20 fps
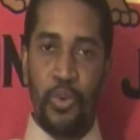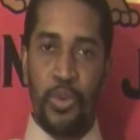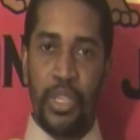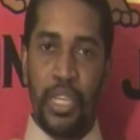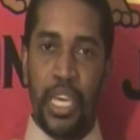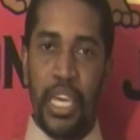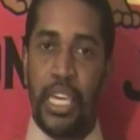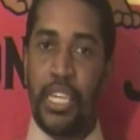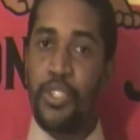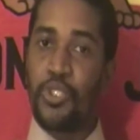
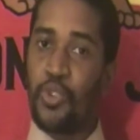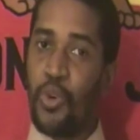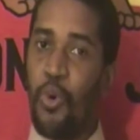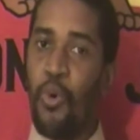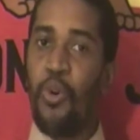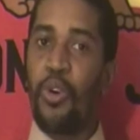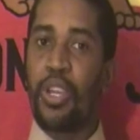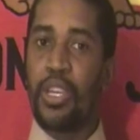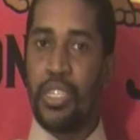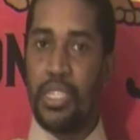His
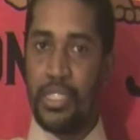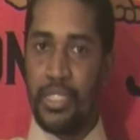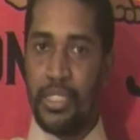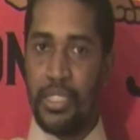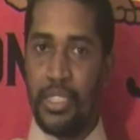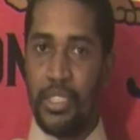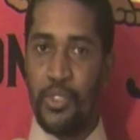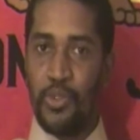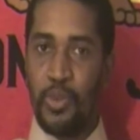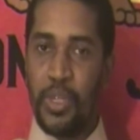
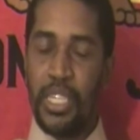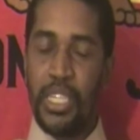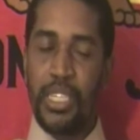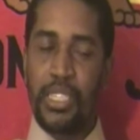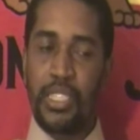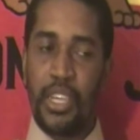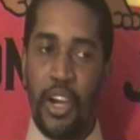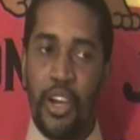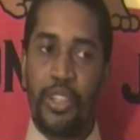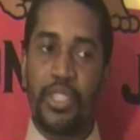ordinances. We need
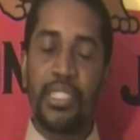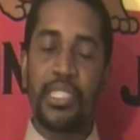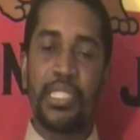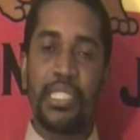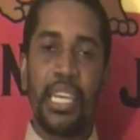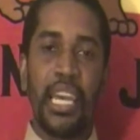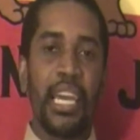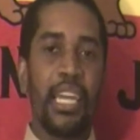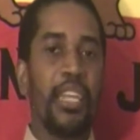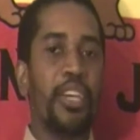to
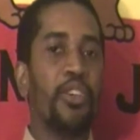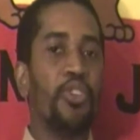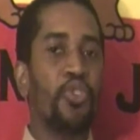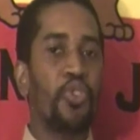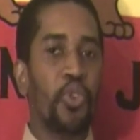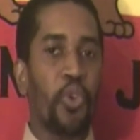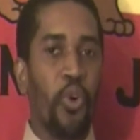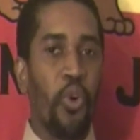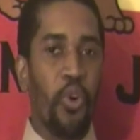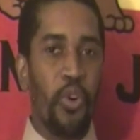understand
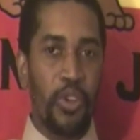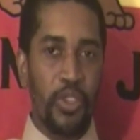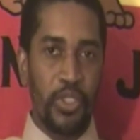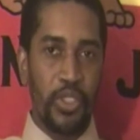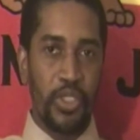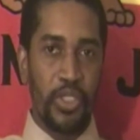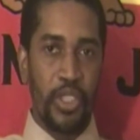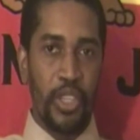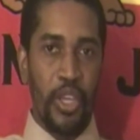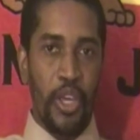His
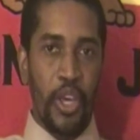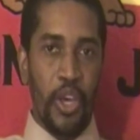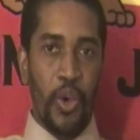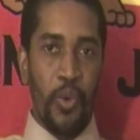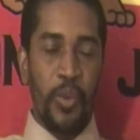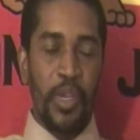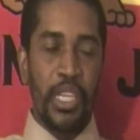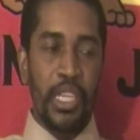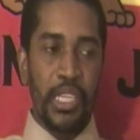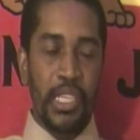laws.
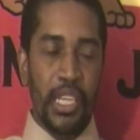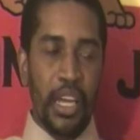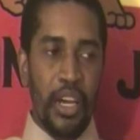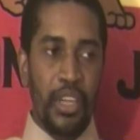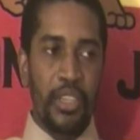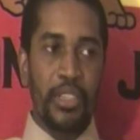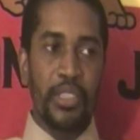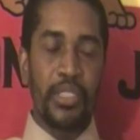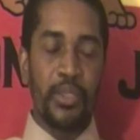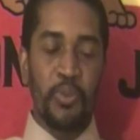We need
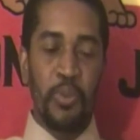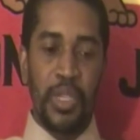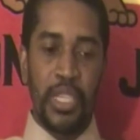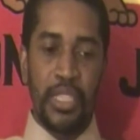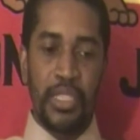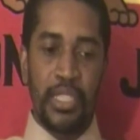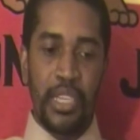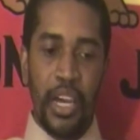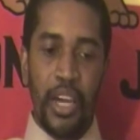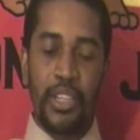
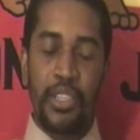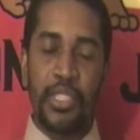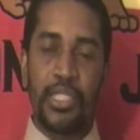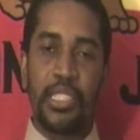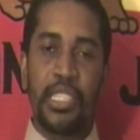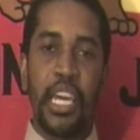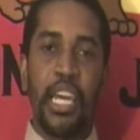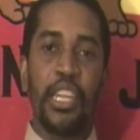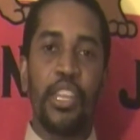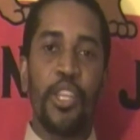to
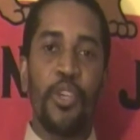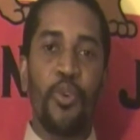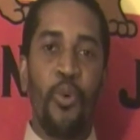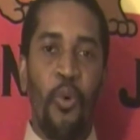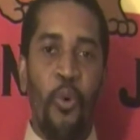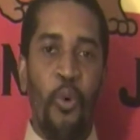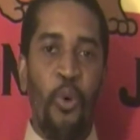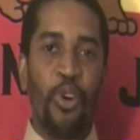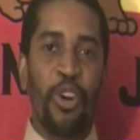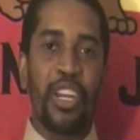understand the
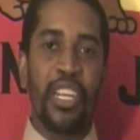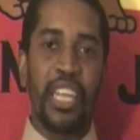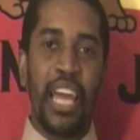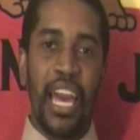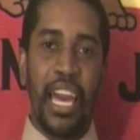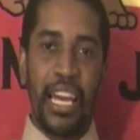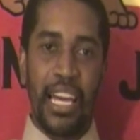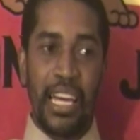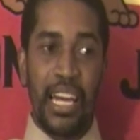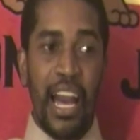order
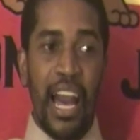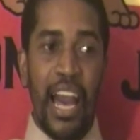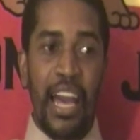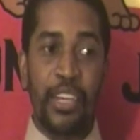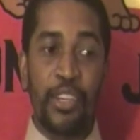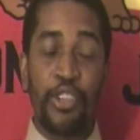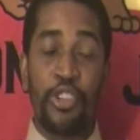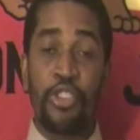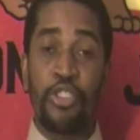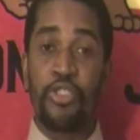that
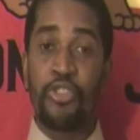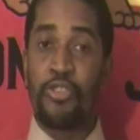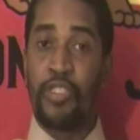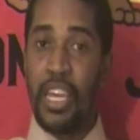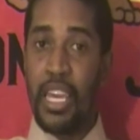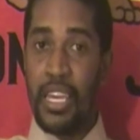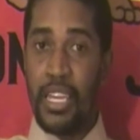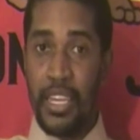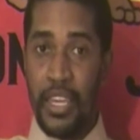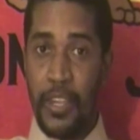God
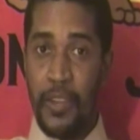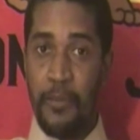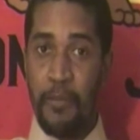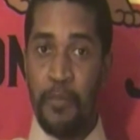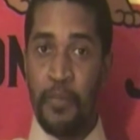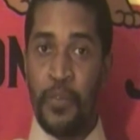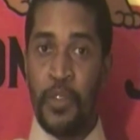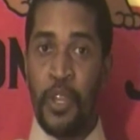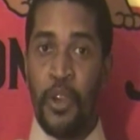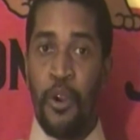created
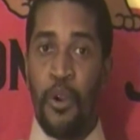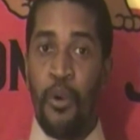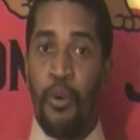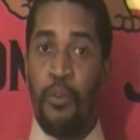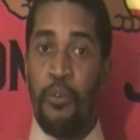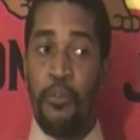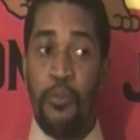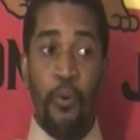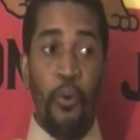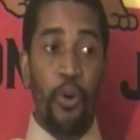
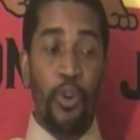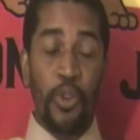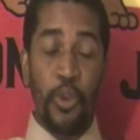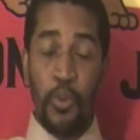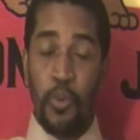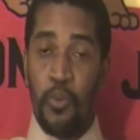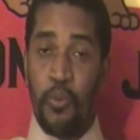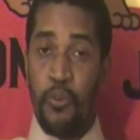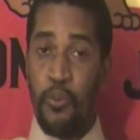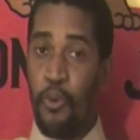for
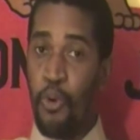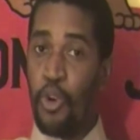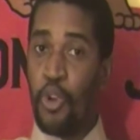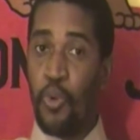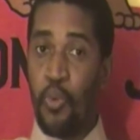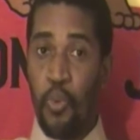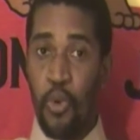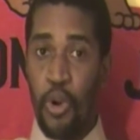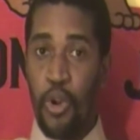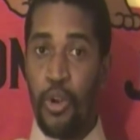the
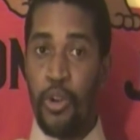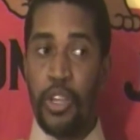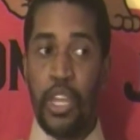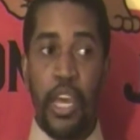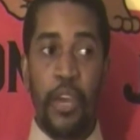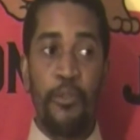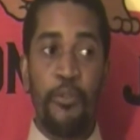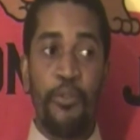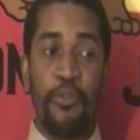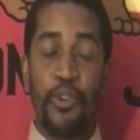world
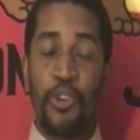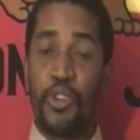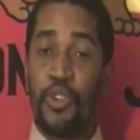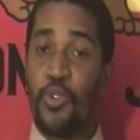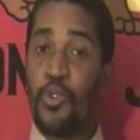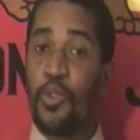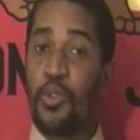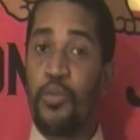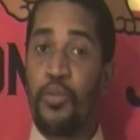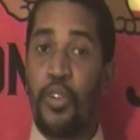and for the
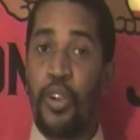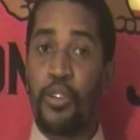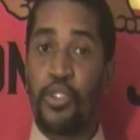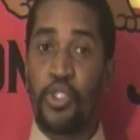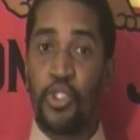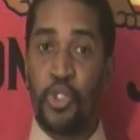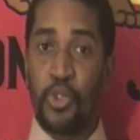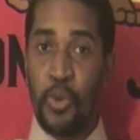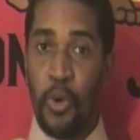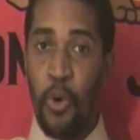universe to